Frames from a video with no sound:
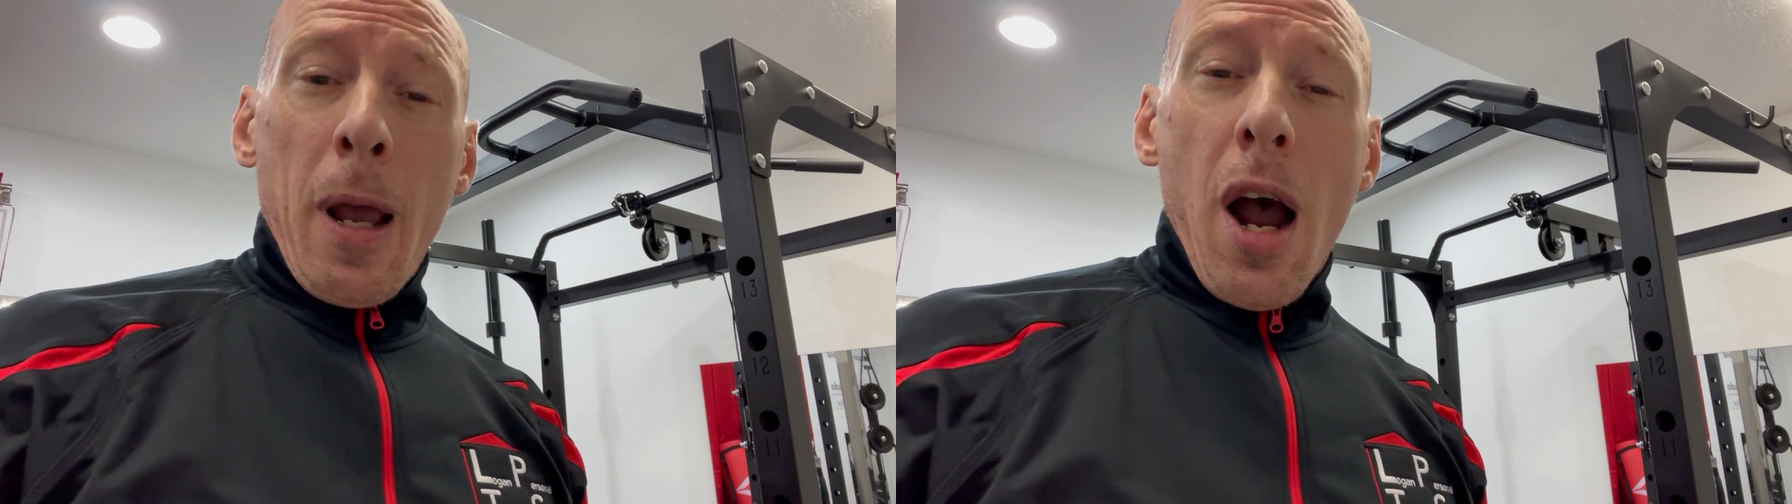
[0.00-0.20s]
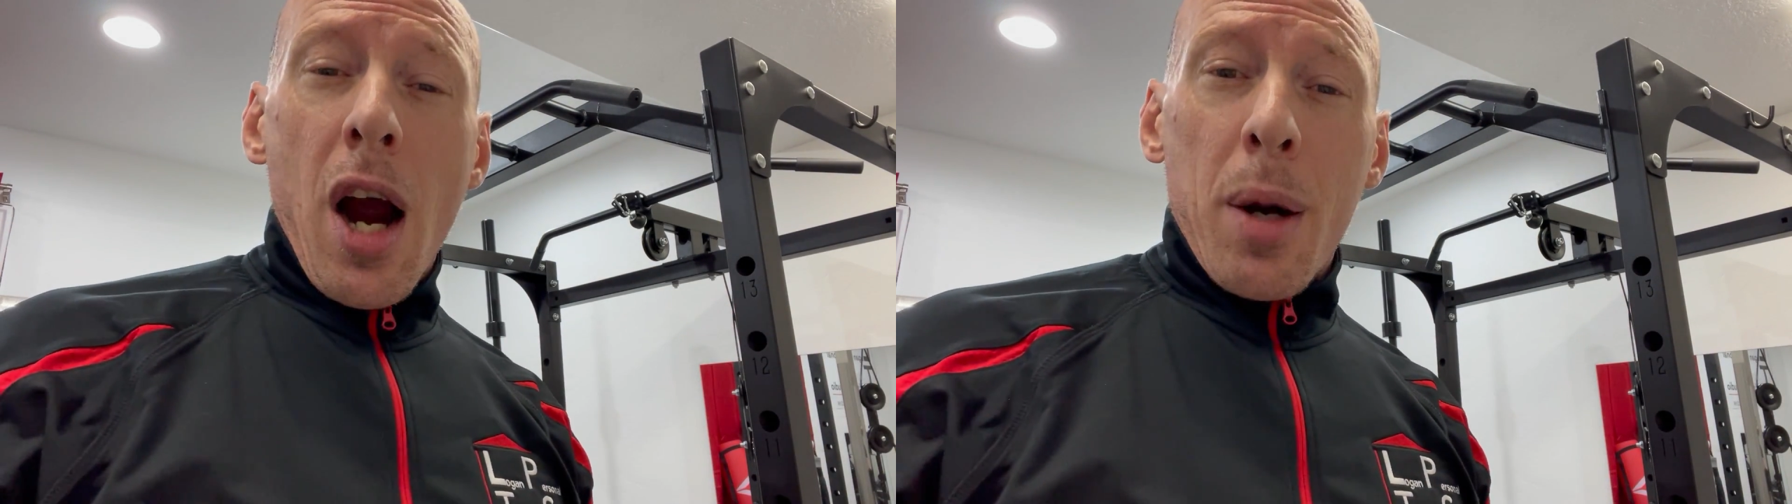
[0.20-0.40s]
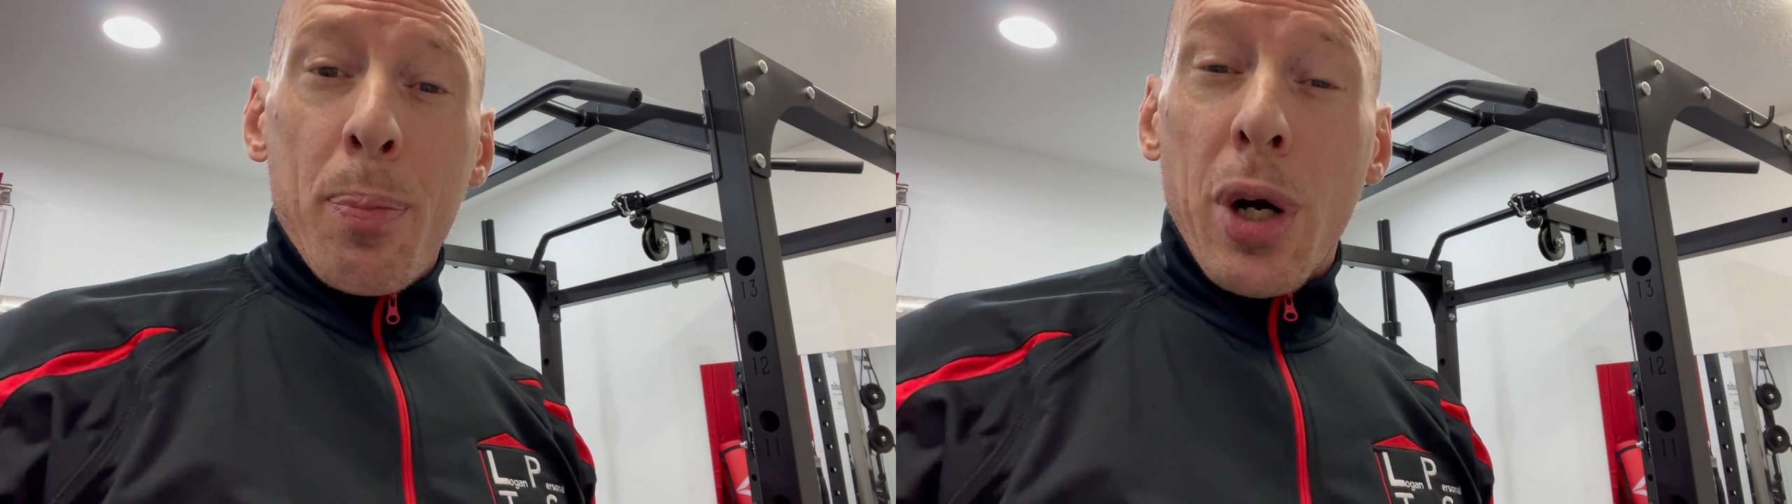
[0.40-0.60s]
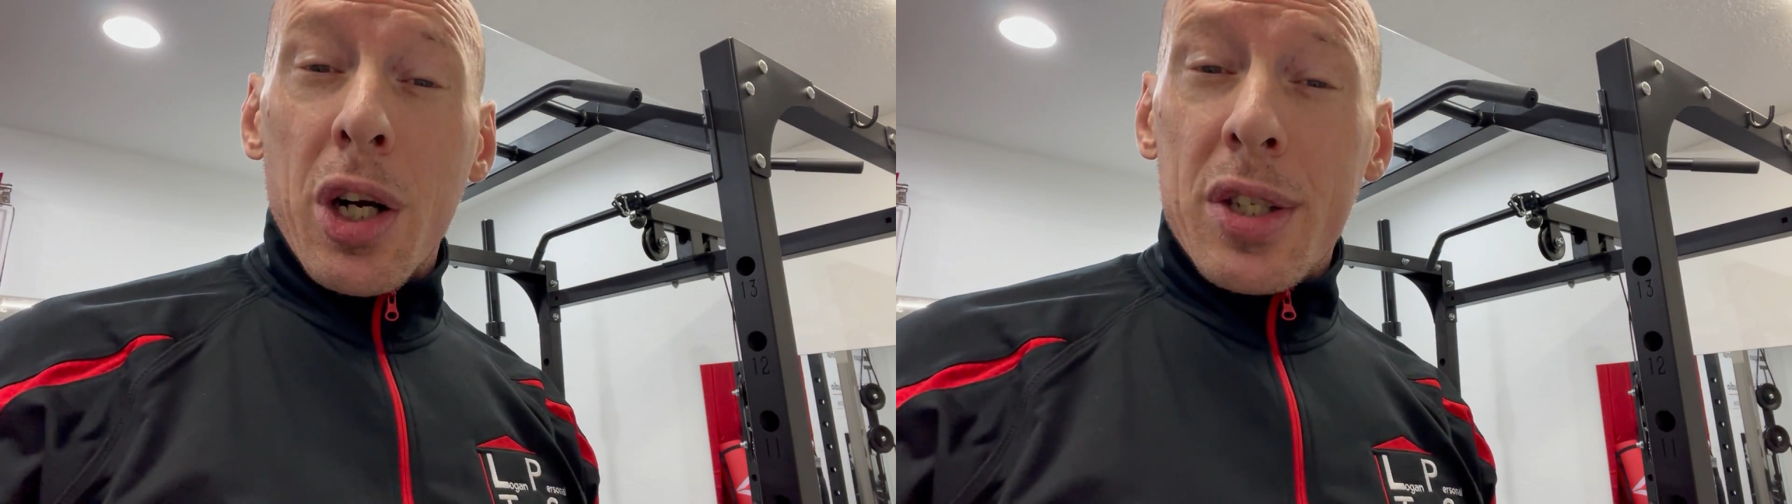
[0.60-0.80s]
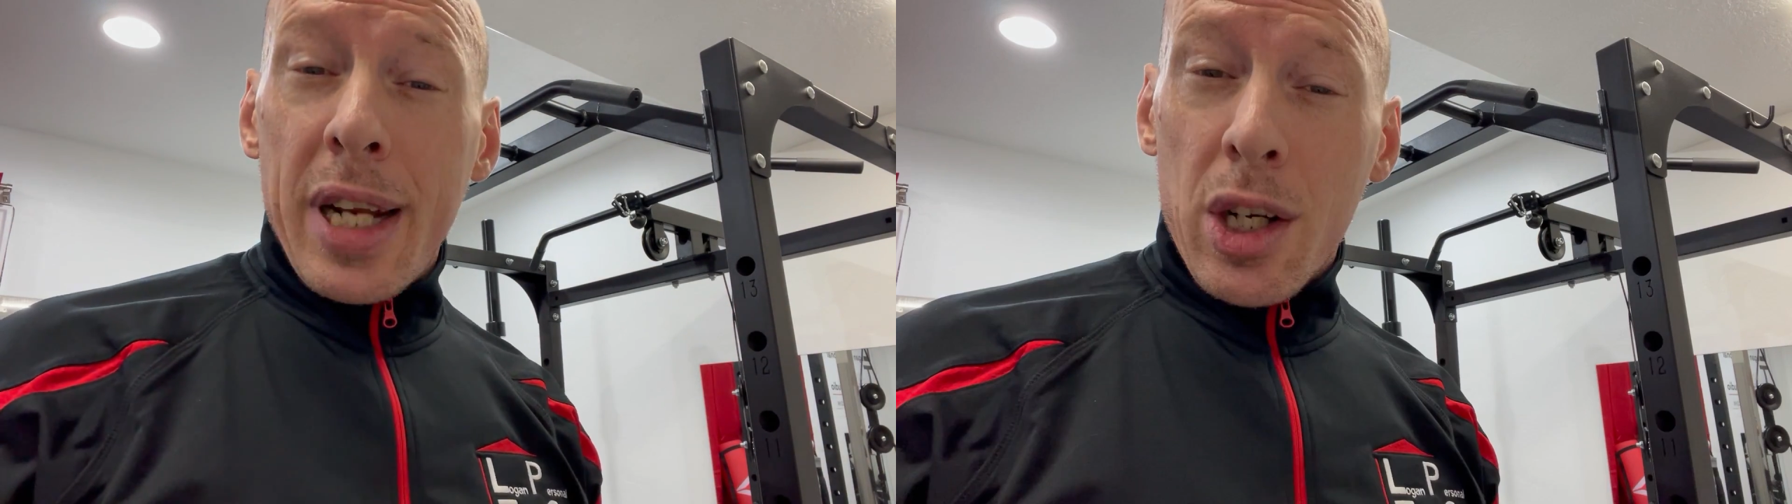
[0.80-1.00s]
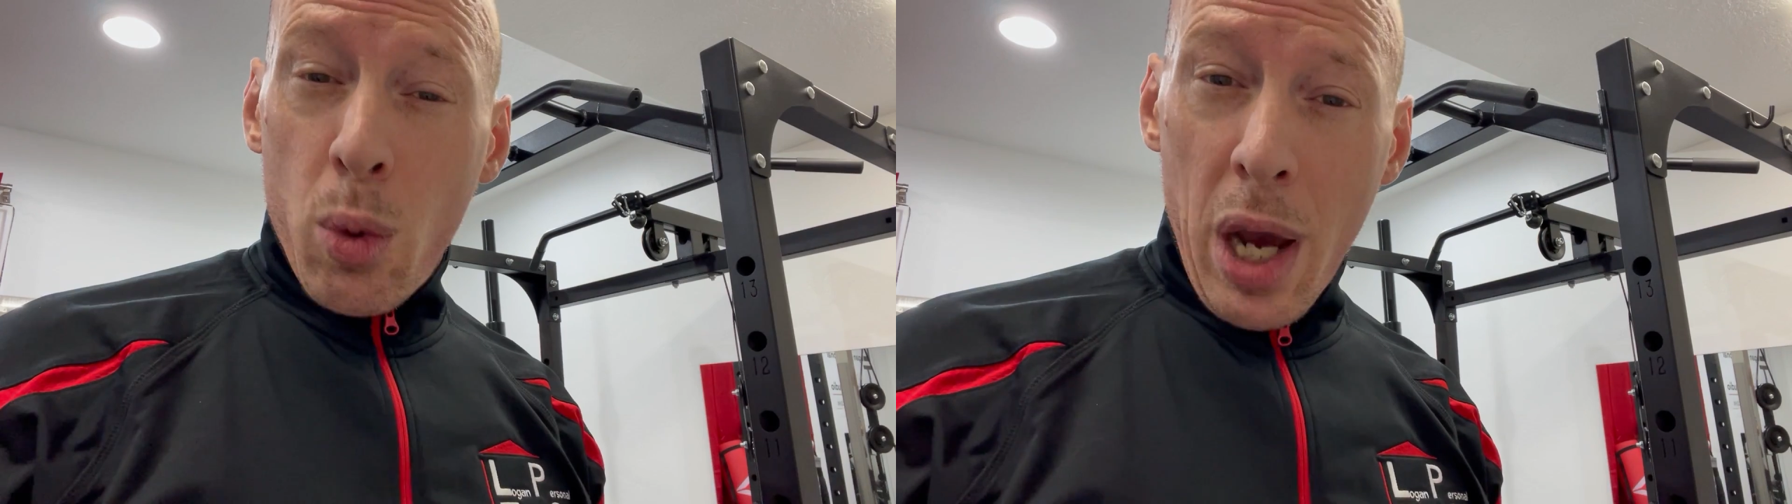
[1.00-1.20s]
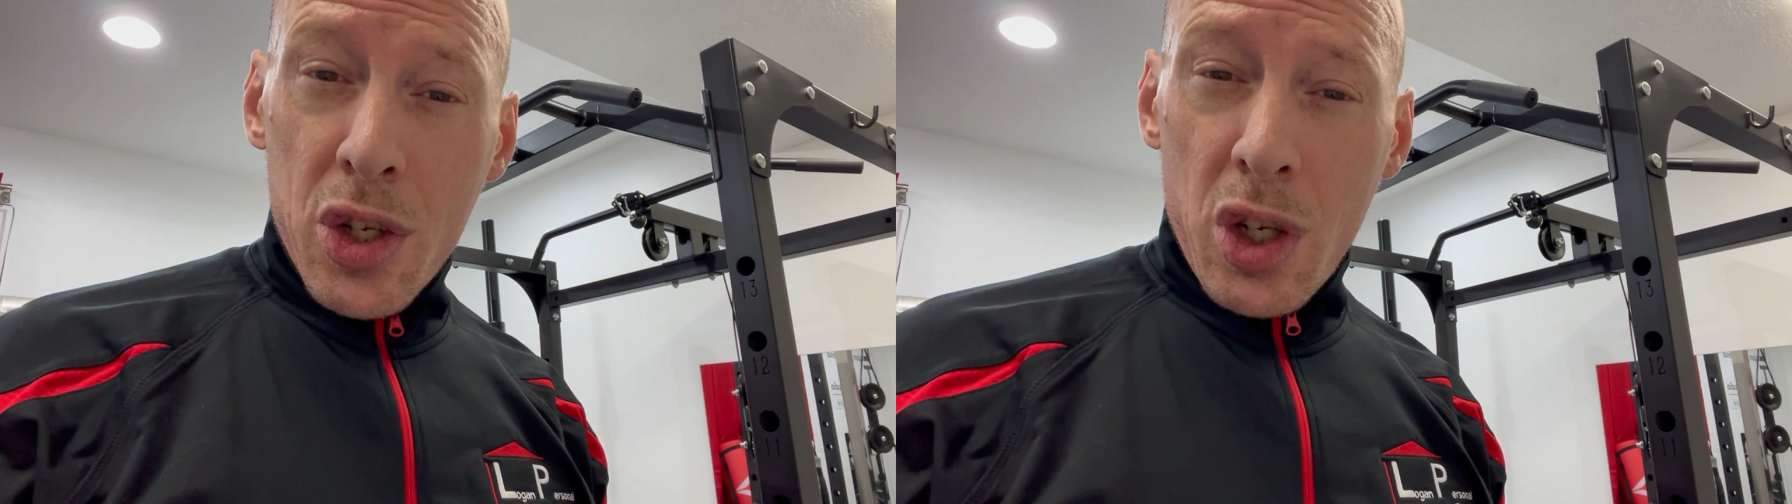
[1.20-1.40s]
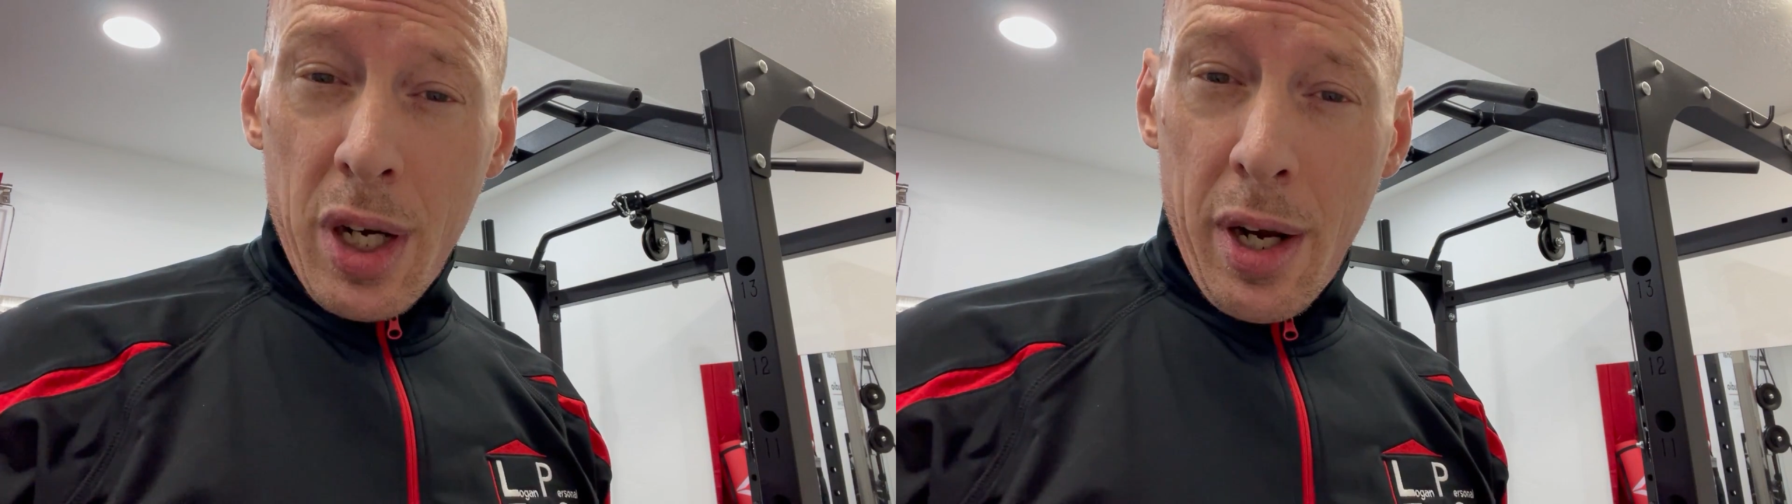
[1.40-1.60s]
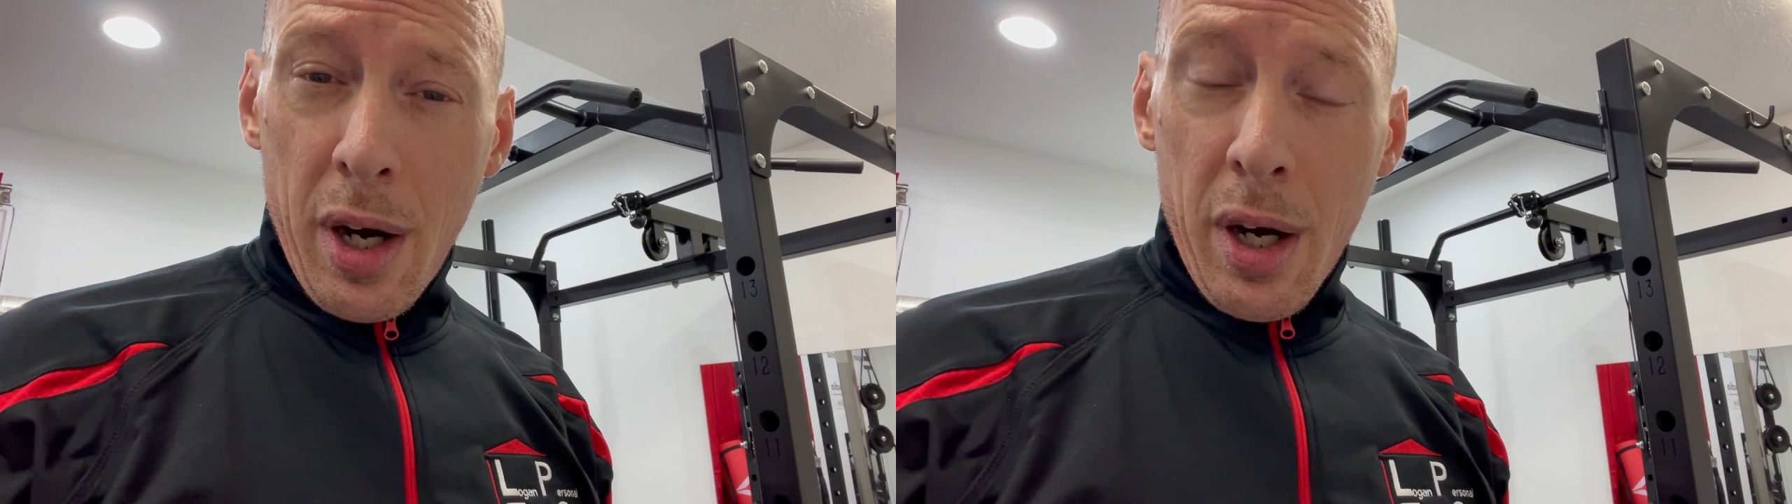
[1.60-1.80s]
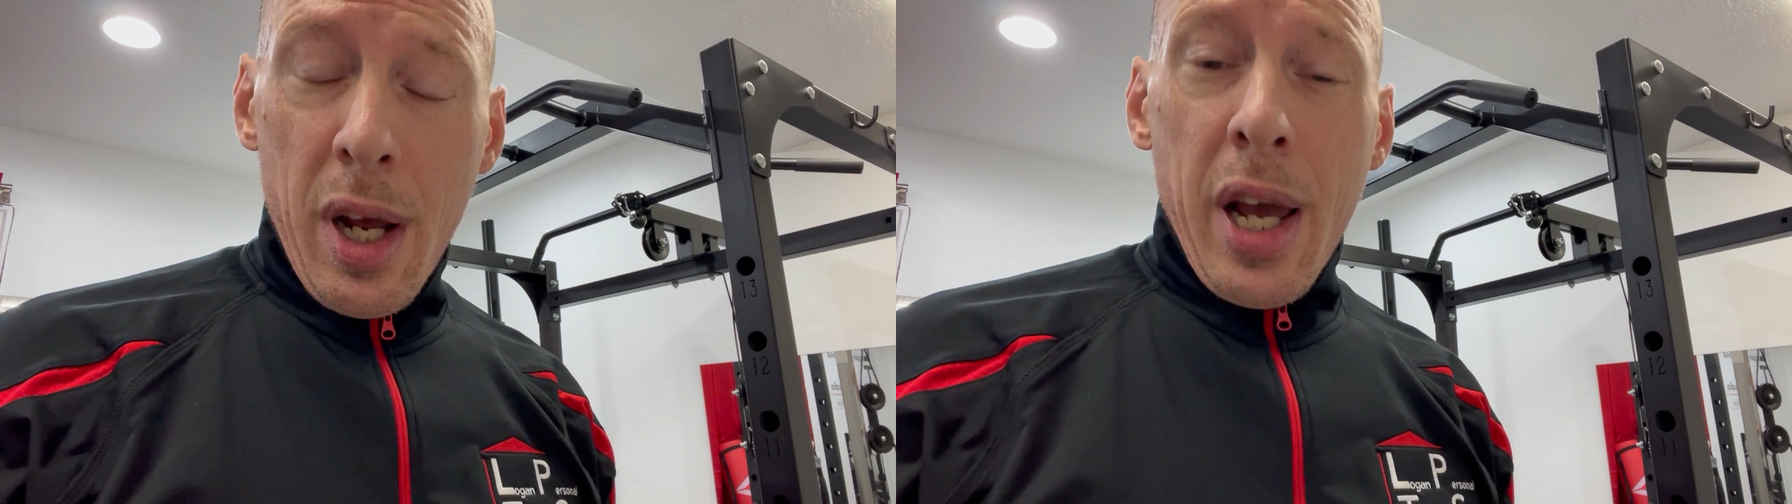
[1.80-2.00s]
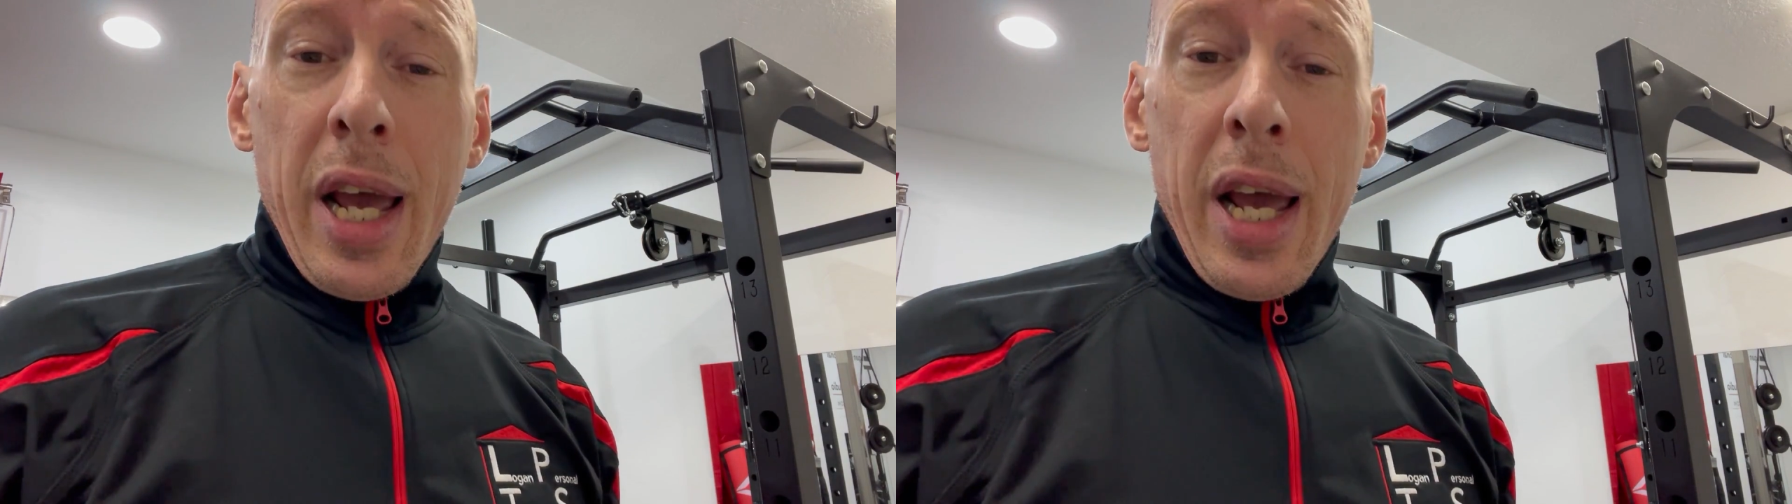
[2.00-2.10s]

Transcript: our pertinent question here